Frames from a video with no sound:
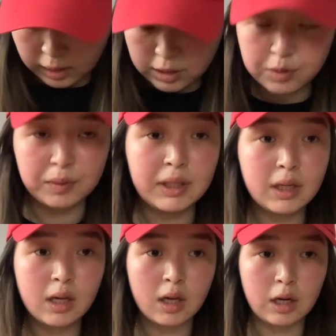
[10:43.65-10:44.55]
It's
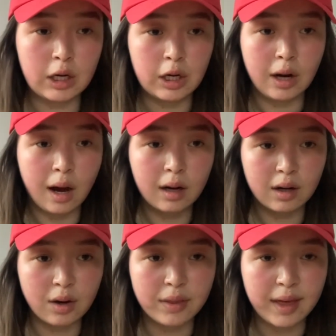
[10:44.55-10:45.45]
really not
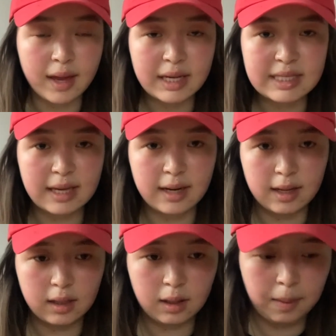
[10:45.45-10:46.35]
all that exciting,
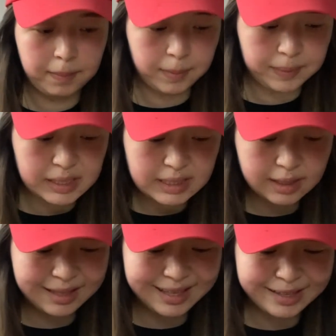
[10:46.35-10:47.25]
but
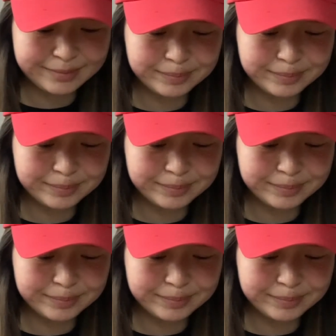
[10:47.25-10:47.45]
basically